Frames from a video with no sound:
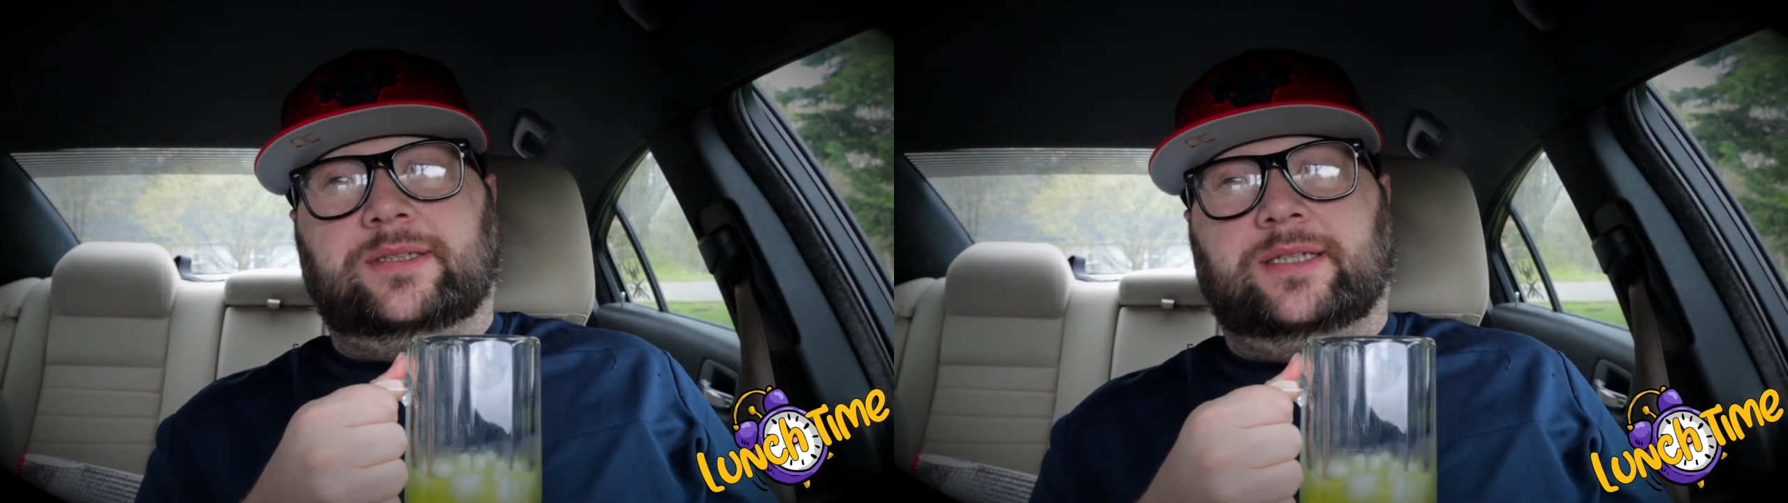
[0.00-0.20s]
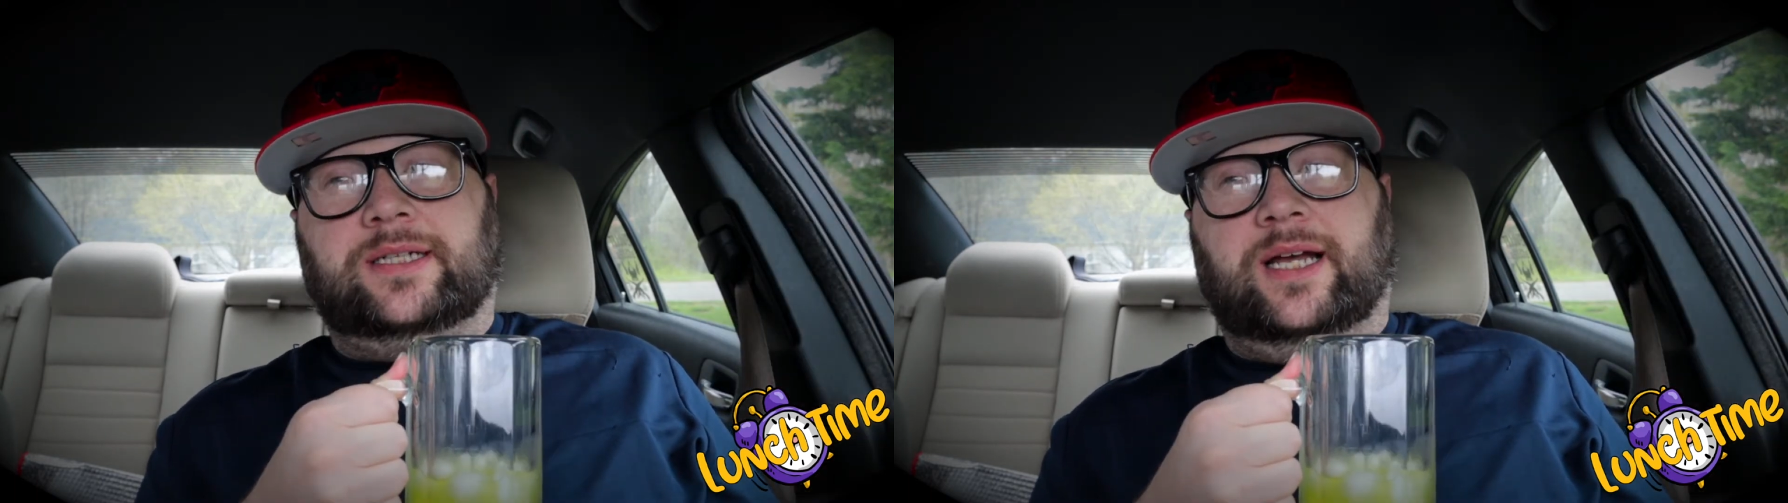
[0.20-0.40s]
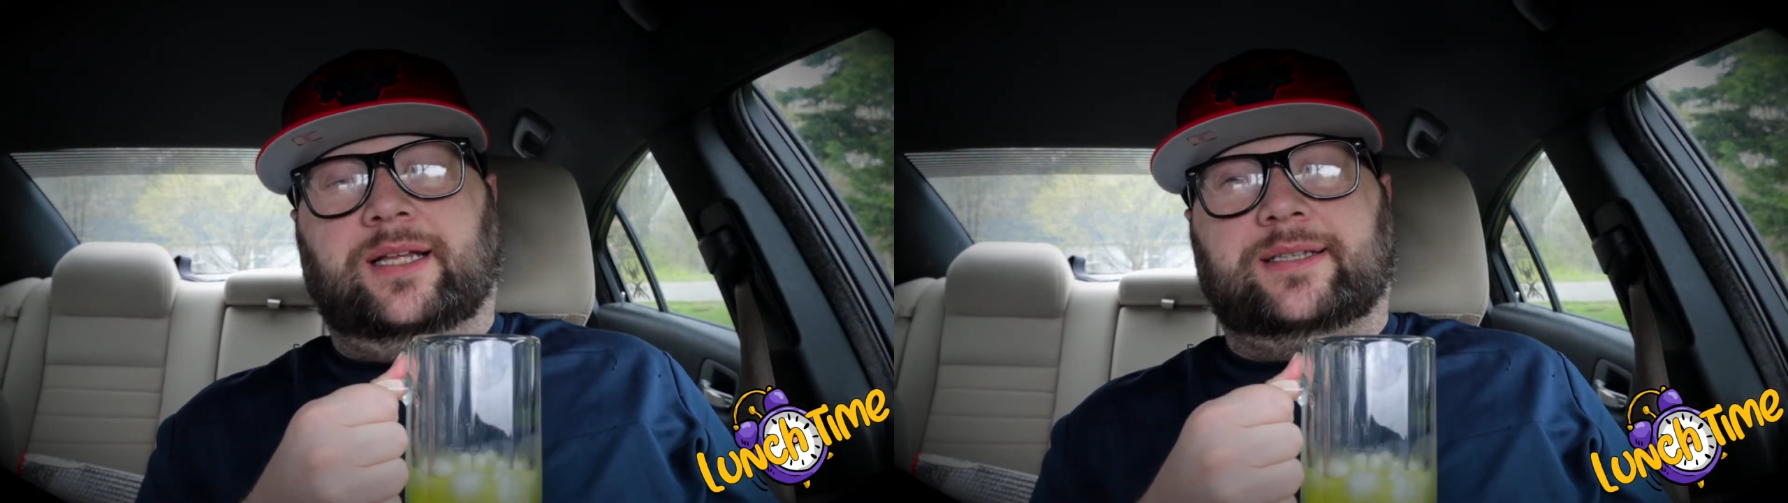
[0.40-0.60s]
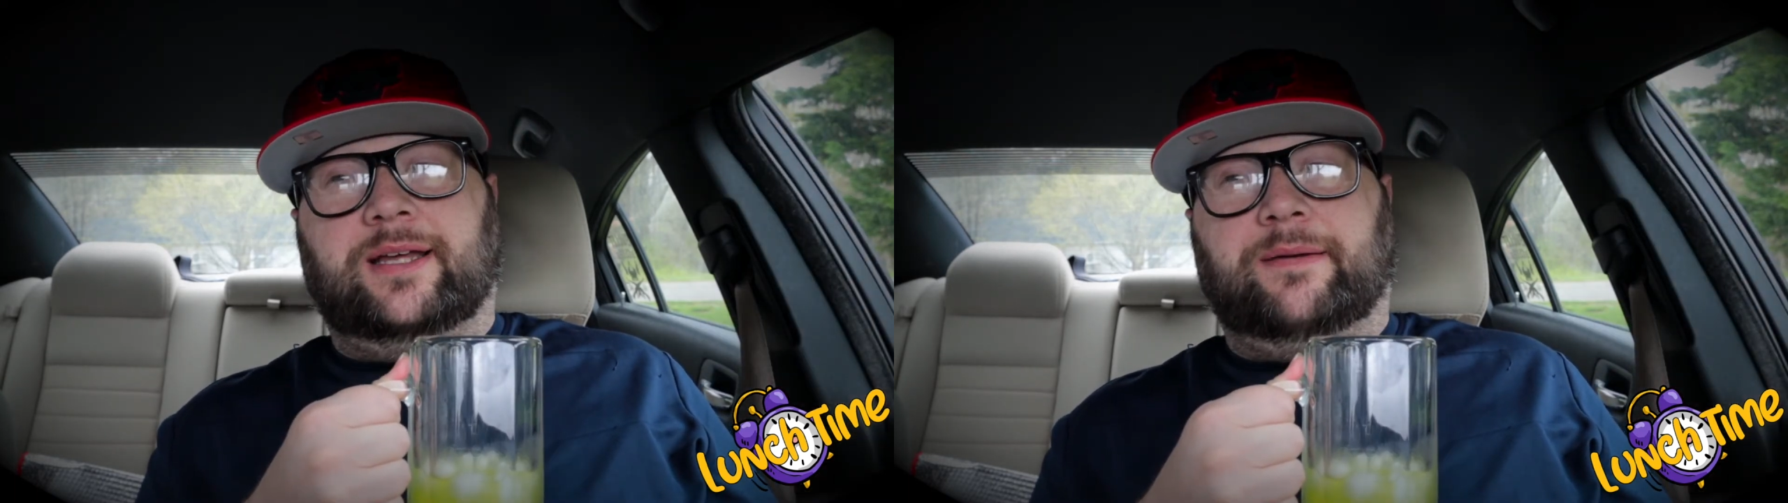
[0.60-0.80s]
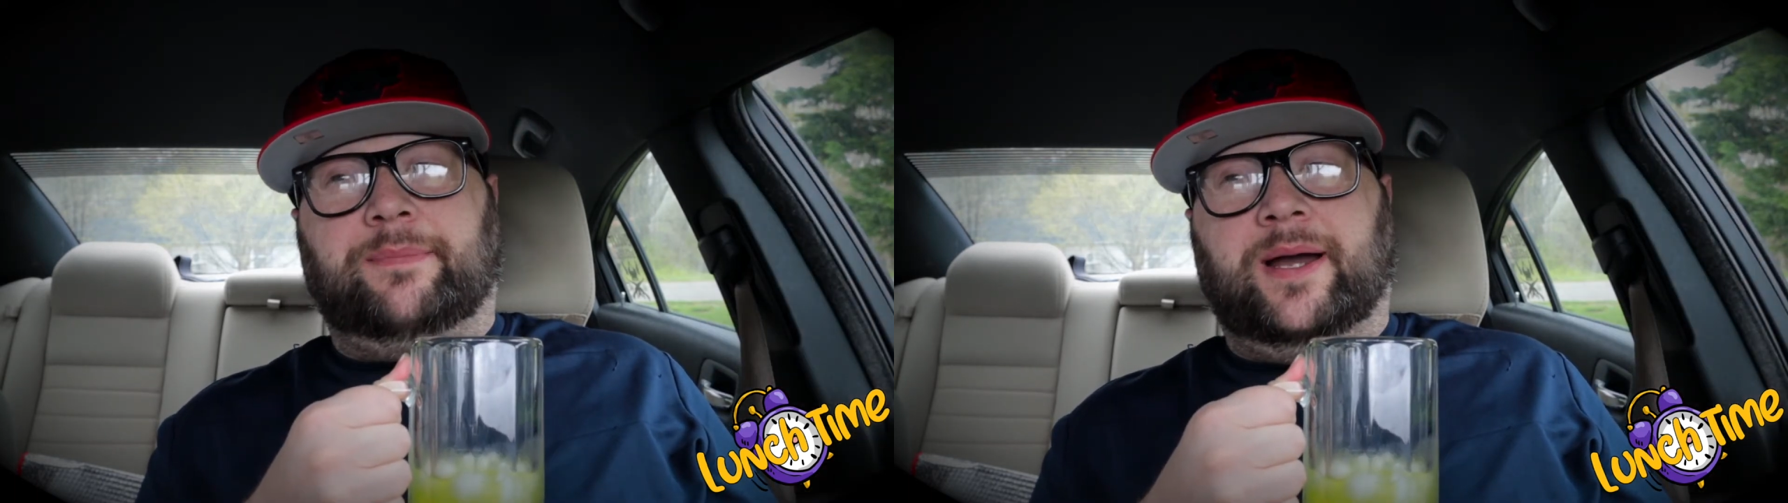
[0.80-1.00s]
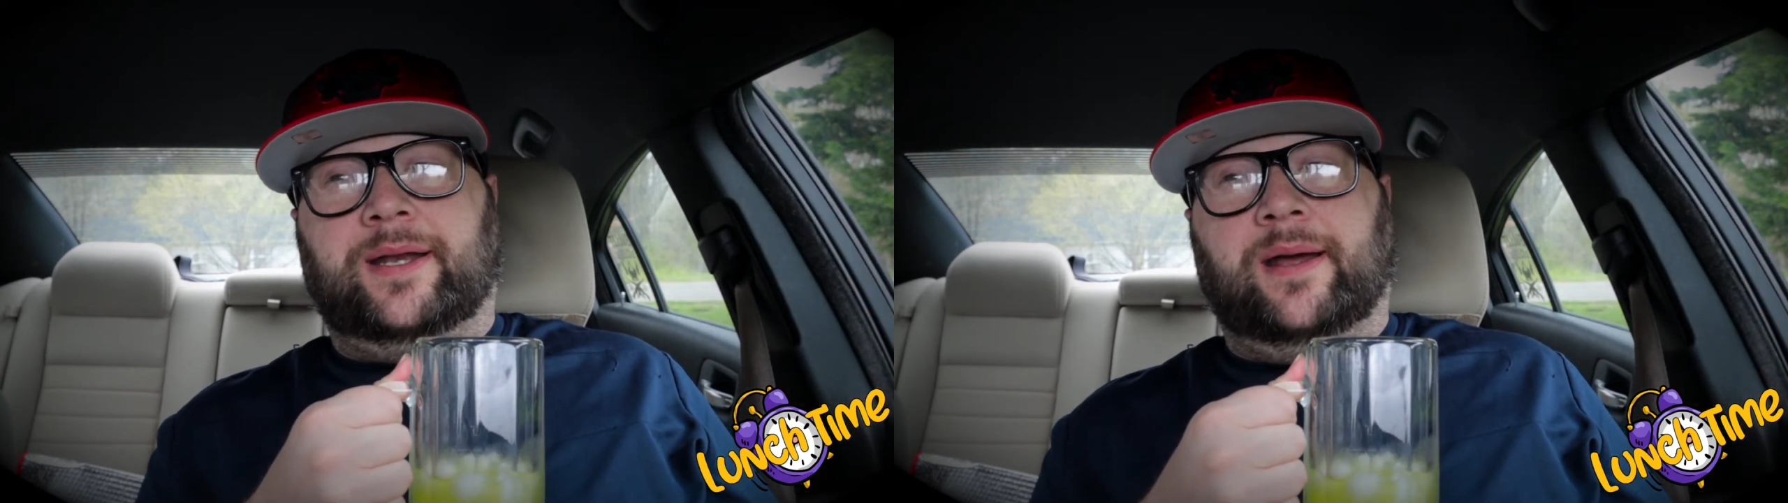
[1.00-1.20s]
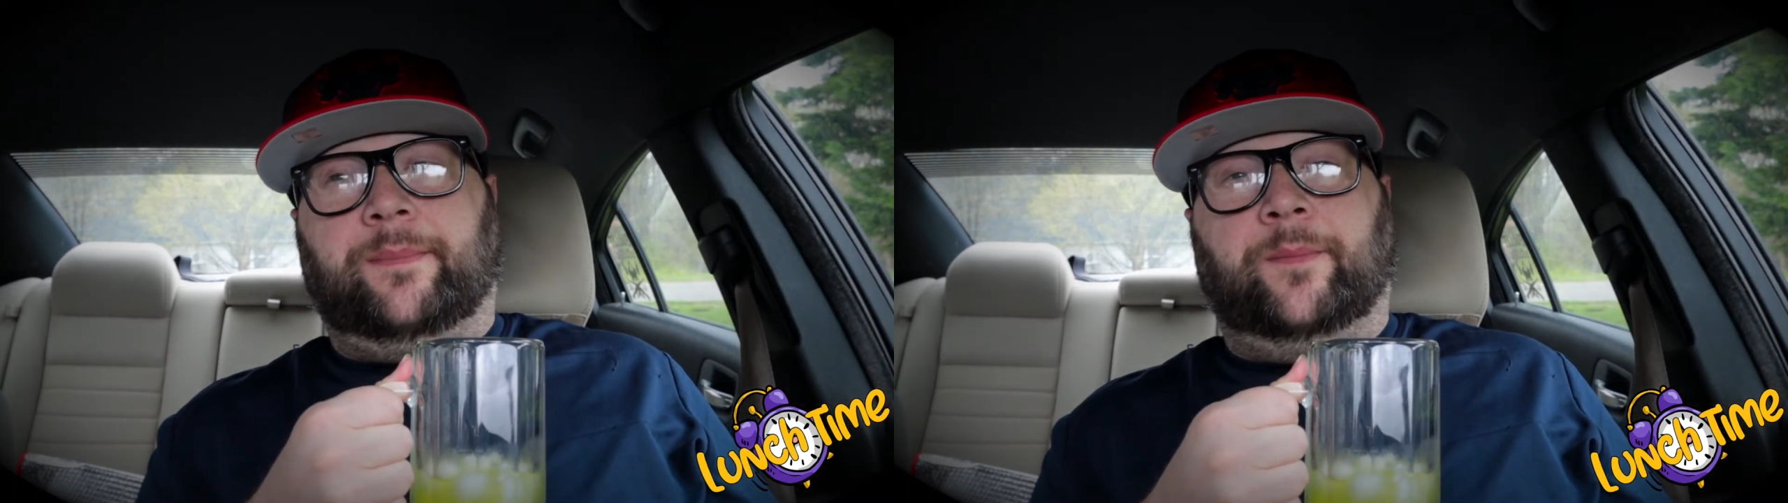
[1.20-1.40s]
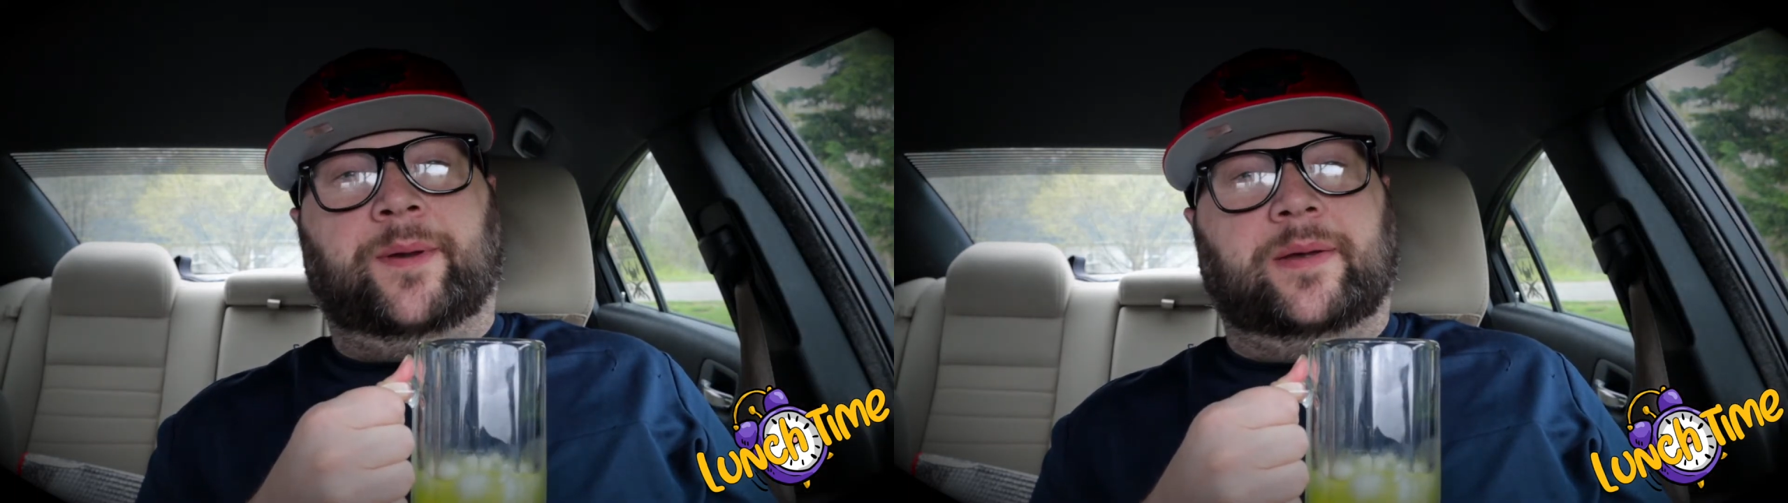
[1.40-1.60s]
Kind of like that
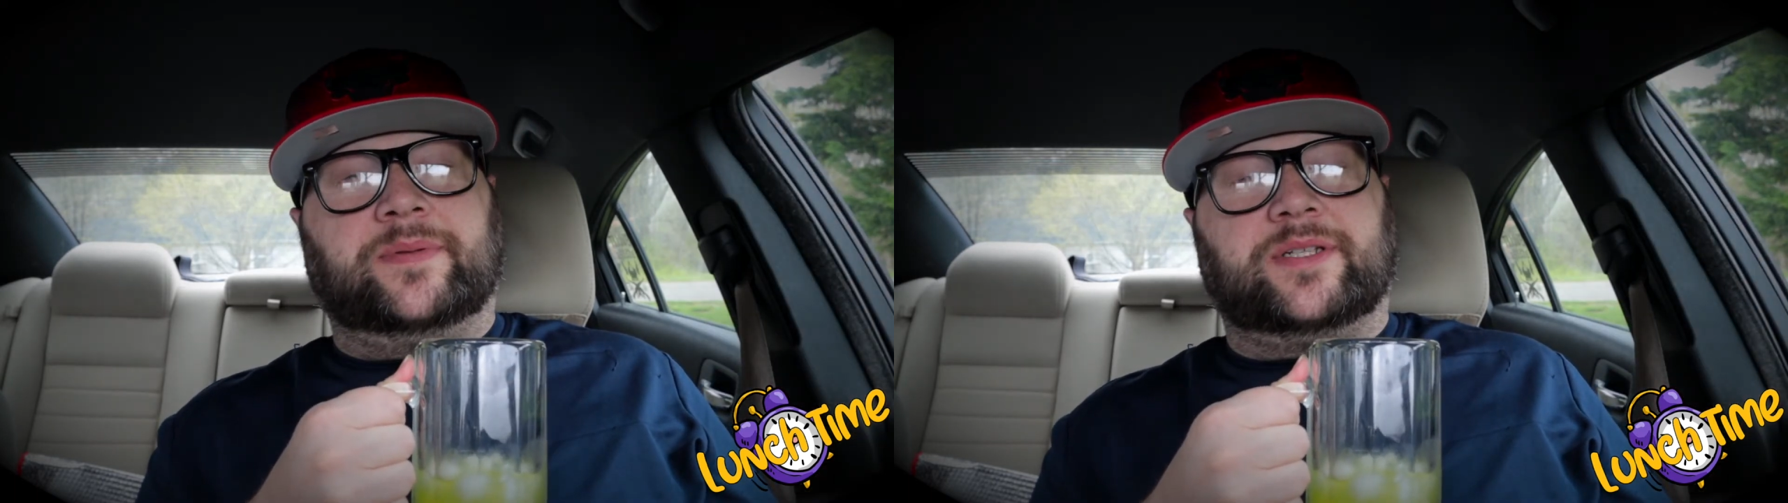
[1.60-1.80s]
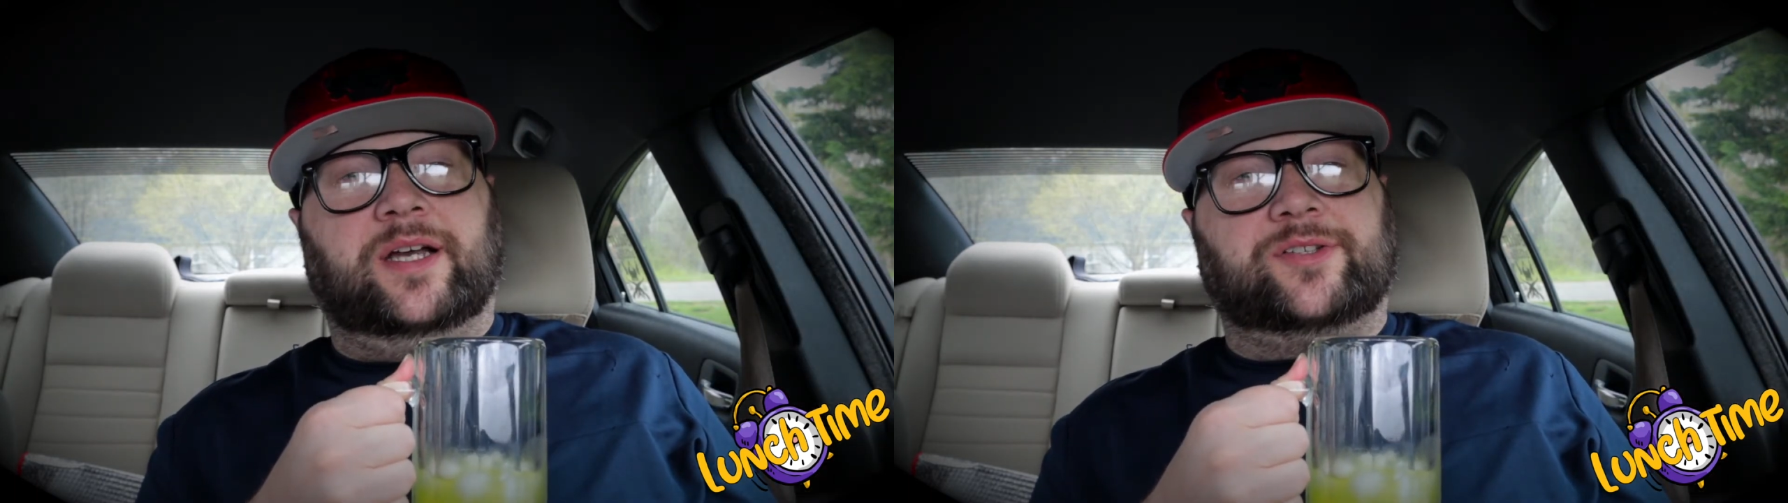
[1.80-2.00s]
pineapple Pepsi